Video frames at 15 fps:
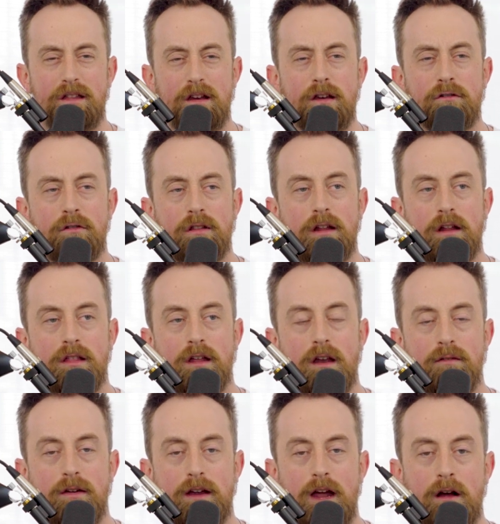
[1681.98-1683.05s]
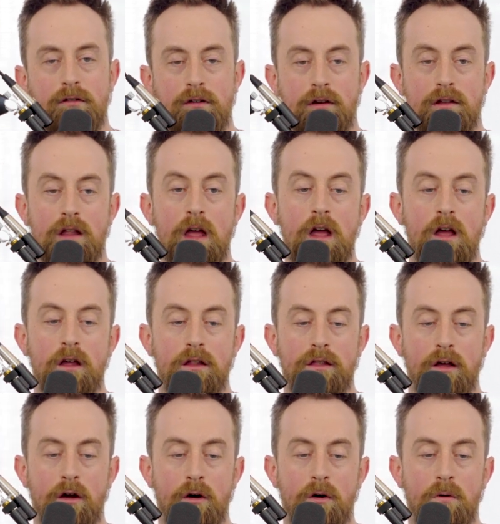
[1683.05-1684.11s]
interesting set of encounters.
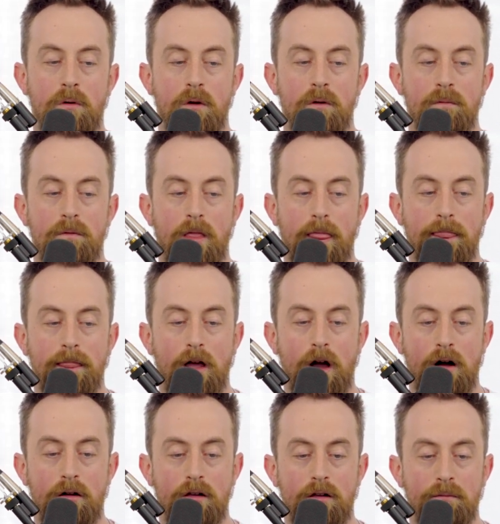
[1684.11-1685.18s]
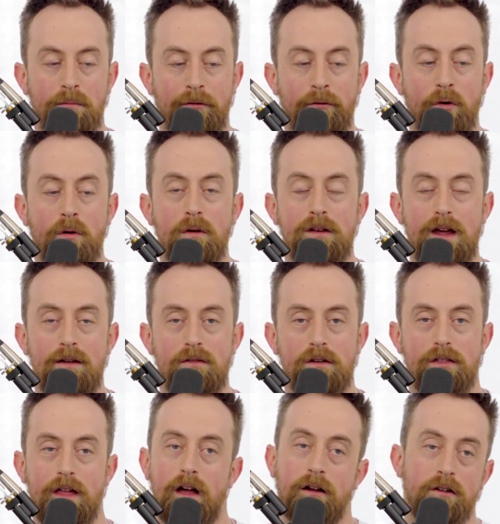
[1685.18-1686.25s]
So before we dive
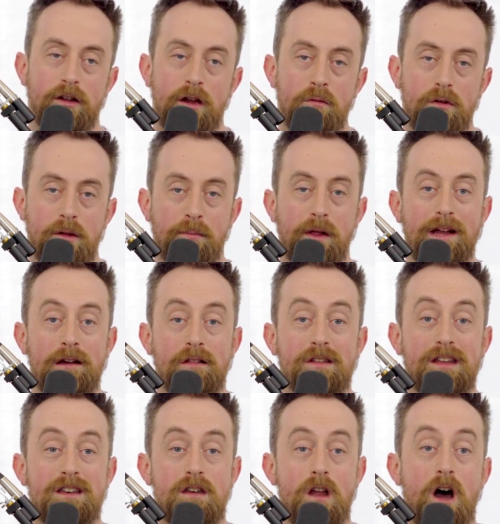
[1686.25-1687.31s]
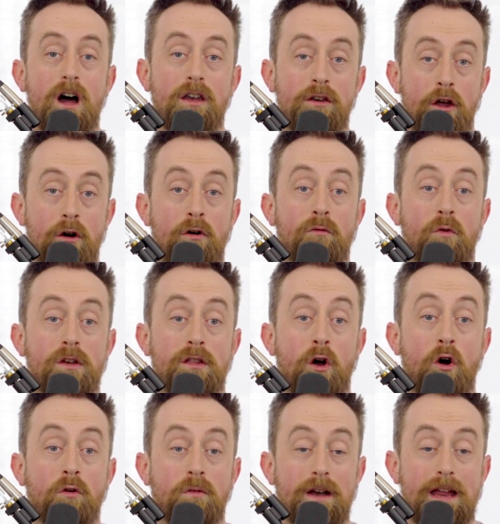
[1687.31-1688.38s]
into that, I'm going to tell you what the players did not know of what's
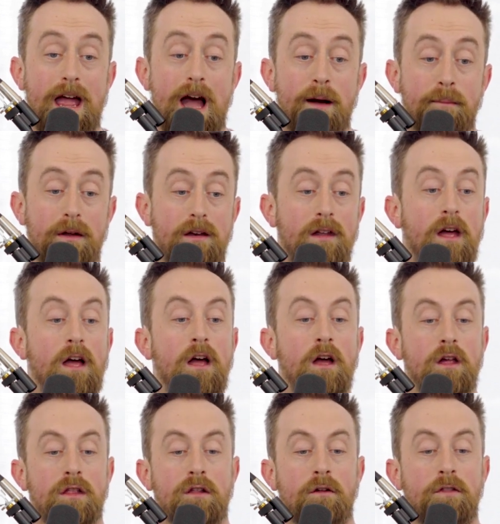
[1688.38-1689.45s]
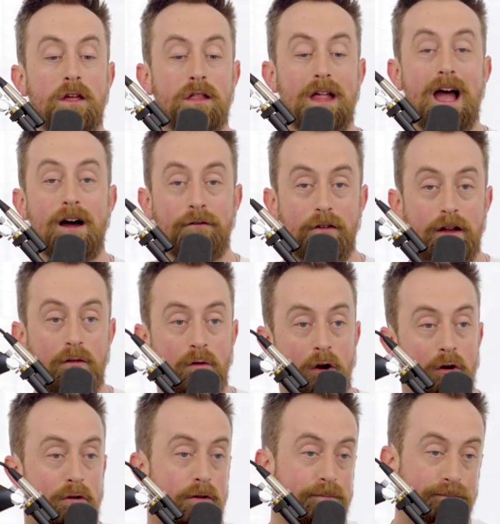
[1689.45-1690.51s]
already happened. So this halfling
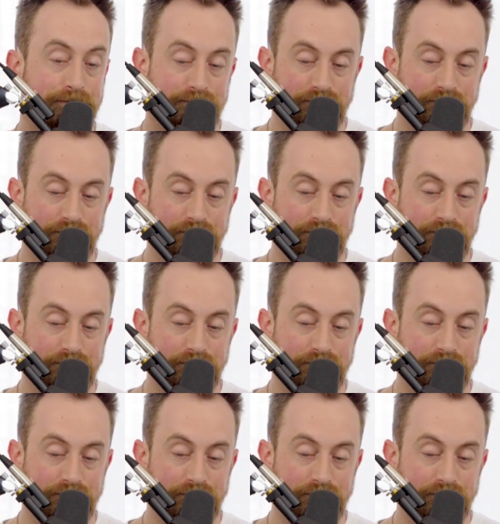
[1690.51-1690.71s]
rogue